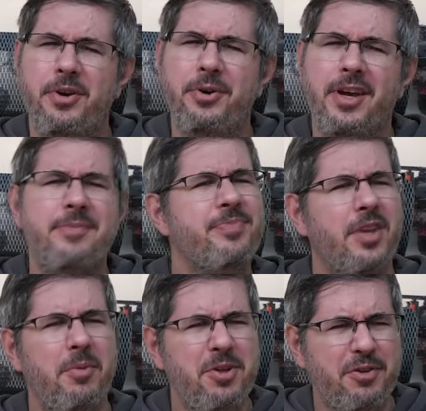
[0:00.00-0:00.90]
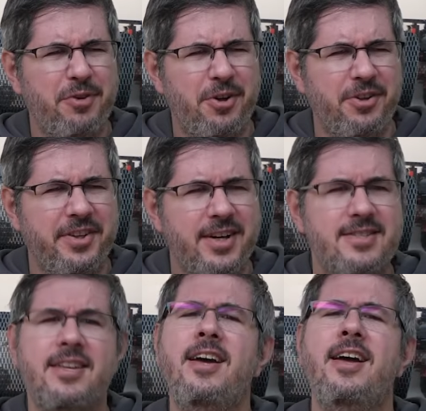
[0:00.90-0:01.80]
Okay, a bit of a
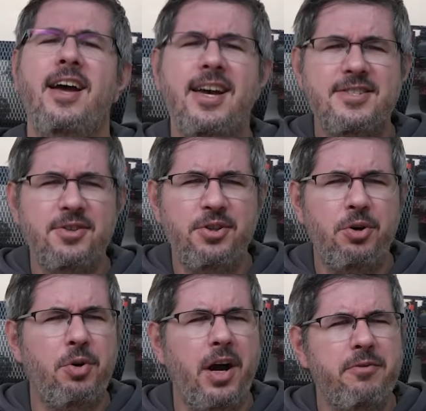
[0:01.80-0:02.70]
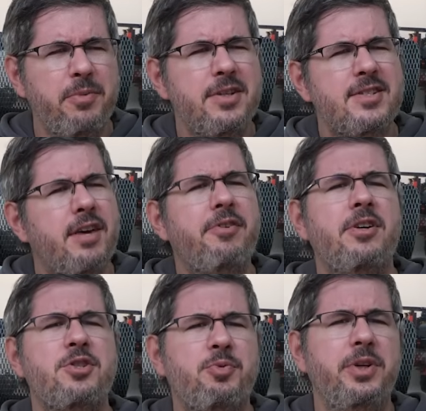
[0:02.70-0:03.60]
context. As you know, I've made
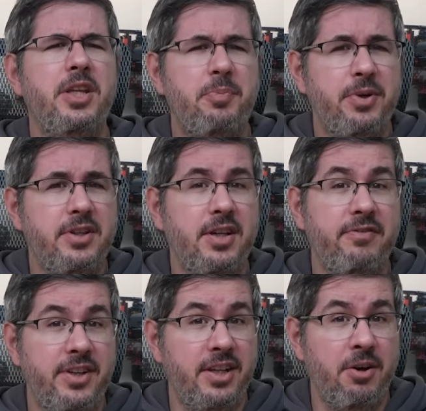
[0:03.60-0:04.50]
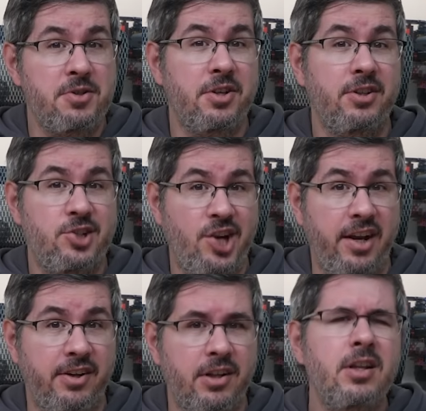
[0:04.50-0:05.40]
several 3D printing videos on the
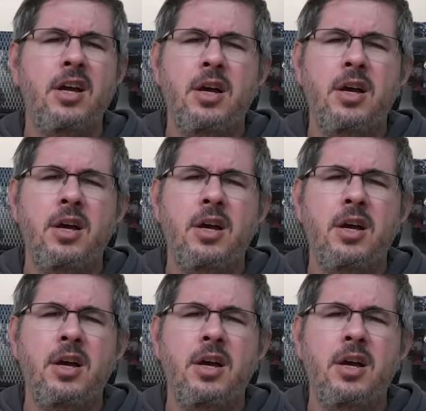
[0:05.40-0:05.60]
channel,